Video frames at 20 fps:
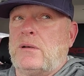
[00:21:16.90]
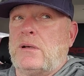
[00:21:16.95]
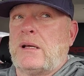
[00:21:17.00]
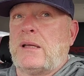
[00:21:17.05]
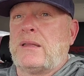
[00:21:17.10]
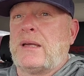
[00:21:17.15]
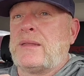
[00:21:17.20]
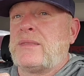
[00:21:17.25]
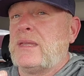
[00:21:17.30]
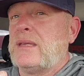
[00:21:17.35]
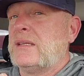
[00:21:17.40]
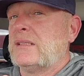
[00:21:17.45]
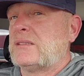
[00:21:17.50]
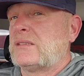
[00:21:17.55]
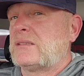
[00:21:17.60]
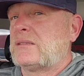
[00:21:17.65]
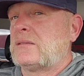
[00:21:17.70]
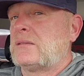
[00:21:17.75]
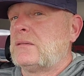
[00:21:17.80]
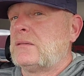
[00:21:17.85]
I think
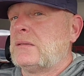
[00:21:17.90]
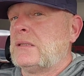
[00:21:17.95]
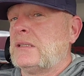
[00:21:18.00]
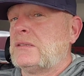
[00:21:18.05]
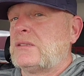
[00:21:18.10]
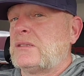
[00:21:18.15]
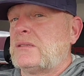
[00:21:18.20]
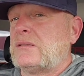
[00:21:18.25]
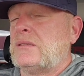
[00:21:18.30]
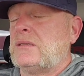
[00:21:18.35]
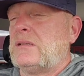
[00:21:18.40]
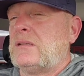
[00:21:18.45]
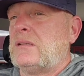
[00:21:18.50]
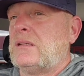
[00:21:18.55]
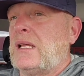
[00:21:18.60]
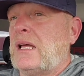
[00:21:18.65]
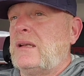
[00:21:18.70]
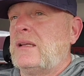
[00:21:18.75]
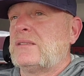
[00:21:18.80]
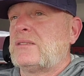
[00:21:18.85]
it's
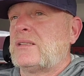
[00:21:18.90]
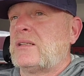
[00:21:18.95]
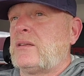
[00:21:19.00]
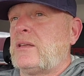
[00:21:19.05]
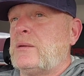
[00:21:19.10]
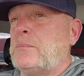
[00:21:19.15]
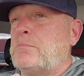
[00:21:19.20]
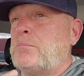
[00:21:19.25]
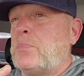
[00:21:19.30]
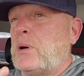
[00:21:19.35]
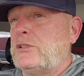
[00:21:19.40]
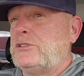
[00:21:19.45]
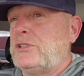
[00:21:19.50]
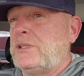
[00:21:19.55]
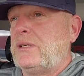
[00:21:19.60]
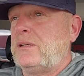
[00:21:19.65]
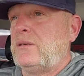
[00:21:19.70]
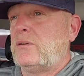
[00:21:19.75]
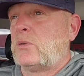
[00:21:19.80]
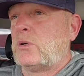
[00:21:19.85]
not necessarily
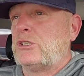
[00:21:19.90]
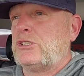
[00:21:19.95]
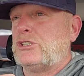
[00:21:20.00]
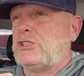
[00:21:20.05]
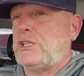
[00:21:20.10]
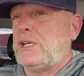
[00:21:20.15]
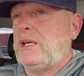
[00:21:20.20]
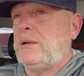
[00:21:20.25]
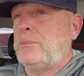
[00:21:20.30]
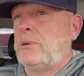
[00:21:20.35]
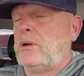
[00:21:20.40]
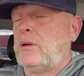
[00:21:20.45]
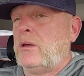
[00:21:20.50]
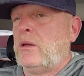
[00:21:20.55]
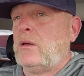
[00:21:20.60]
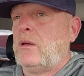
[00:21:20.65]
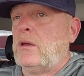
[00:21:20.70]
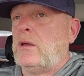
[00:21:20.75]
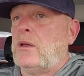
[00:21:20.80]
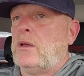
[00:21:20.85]
budget or cheap,
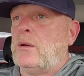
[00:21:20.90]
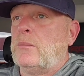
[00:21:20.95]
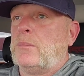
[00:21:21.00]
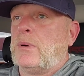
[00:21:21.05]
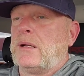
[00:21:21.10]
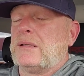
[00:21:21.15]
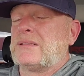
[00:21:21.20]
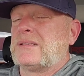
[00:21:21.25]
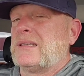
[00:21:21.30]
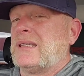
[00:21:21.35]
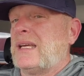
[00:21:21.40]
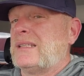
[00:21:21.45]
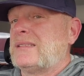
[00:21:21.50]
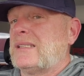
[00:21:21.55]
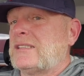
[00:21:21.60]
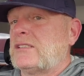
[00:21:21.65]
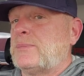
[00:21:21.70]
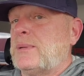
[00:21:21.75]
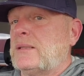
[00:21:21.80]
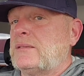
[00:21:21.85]
but it's
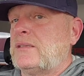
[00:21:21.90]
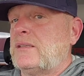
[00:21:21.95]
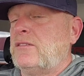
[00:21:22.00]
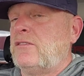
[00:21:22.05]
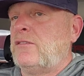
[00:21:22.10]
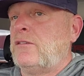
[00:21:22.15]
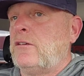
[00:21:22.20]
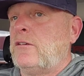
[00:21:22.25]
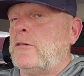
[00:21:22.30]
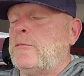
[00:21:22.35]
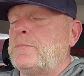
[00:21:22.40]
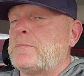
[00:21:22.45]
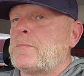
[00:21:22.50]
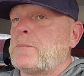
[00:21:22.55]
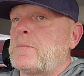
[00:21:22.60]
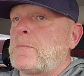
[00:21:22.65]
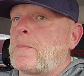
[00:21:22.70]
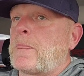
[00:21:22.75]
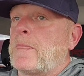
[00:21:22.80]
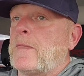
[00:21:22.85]
less expensive.
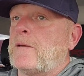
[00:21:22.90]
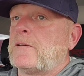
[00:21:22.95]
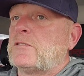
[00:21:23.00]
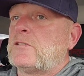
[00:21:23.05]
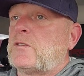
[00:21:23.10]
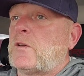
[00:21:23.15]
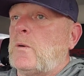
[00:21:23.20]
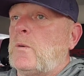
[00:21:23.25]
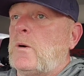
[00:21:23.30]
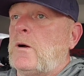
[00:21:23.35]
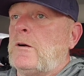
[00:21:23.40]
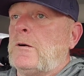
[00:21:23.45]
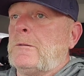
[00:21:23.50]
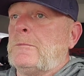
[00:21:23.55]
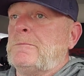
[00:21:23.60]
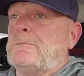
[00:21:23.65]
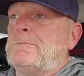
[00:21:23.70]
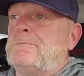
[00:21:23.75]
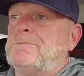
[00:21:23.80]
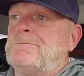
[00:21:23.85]

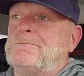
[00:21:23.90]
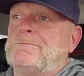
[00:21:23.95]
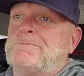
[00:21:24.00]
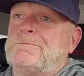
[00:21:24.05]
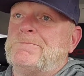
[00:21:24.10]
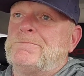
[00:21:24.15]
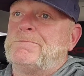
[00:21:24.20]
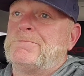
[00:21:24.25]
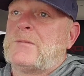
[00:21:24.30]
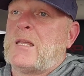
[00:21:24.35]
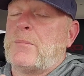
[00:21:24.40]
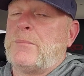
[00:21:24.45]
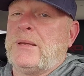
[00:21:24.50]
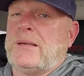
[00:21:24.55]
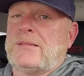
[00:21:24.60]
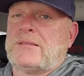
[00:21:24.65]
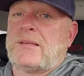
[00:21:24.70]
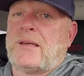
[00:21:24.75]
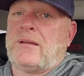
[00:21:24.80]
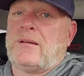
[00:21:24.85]
So that
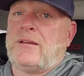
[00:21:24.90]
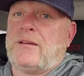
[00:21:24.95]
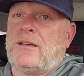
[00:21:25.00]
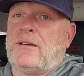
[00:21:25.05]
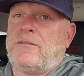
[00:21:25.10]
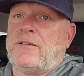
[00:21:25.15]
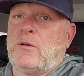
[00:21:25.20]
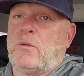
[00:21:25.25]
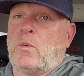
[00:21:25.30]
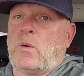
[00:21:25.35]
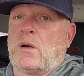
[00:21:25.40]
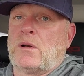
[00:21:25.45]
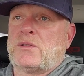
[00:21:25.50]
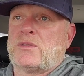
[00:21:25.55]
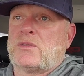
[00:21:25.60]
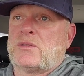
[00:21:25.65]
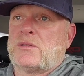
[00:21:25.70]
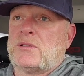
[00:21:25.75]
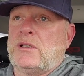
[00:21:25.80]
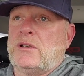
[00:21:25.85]
being said, if it
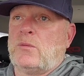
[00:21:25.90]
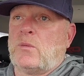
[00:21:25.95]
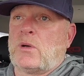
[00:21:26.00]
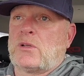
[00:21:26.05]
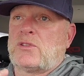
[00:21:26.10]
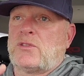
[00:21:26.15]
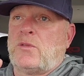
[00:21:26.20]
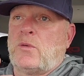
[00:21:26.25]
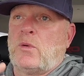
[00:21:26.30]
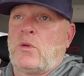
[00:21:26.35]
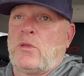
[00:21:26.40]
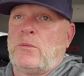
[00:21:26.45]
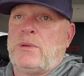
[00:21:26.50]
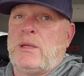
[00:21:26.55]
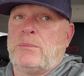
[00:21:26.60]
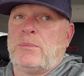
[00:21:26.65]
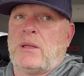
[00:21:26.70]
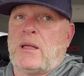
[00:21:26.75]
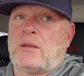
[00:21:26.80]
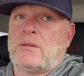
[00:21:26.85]
works and it works for the
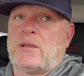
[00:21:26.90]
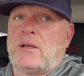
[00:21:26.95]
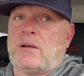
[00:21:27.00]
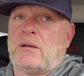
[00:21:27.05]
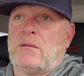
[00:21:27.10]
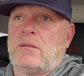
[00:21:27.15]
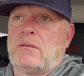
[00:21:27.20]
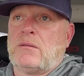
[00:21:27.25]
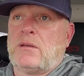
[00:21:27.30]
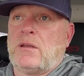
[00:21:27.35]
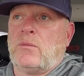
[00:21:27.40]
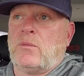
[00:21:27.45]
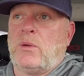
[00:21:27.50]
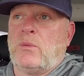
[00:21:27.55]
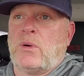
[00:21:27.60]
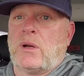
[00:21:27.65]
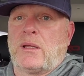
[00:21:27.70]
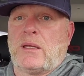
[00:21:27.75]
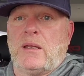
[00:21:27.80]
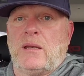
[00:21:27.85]
people out there, then we
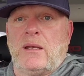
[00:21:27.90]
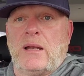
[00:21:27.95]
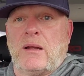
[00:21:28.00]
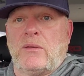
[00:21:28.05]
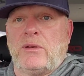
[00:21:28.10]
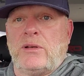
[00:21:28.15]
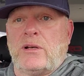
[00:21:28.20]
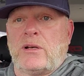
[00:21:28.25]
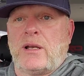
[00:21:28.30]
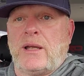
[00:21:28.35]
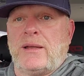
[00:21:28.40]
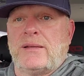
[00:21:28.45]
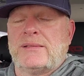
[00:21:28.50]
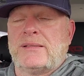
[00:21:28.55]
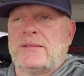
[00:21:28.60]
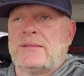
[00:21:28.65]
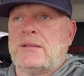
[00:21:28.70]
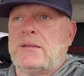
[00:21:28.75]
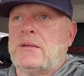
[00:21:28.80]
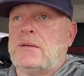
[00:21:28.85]
want to get it out into your
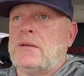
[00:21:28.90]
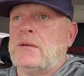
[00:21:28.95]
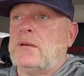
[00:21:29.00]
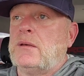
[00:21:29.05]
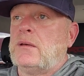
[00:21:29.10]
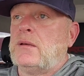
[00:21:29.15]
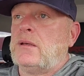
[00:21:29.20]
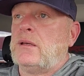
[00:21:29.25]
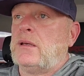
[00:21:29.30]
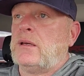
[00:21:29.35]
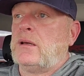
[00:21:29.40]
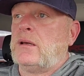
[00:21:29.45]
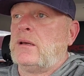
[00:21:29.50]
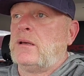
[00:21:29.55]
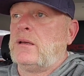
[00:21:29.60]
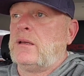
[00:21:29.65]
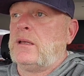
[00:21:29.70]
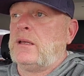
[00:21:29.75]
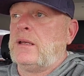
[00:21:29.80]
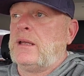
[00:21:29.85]
hands
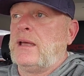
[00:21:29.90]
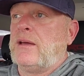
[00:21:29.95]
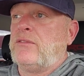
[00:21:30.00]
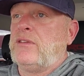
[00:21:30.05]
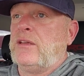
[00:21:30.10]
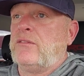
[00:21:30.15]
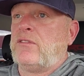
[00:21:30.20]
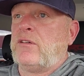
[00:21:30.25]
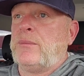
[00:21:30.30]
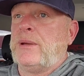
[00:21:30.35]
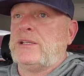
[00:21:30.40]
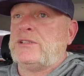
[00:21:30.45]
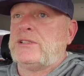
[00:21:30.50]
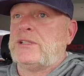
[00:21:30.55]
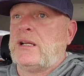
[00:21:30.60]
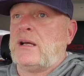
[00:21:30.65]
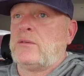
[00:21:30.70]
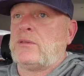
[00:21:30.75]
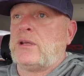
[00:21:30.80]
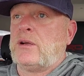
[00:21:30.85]
and have the
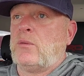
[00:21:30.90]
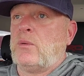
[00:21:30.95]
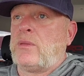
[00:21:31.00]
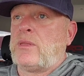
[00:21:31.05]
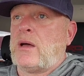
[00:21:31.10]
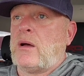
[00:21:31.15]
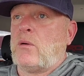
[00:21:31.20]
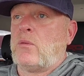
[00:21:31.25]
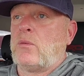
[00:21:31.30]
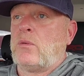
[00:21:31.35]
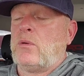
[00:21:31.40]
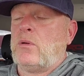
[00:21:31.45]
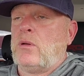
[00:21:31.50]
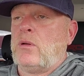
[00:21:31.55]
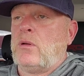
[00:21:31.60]
information out there without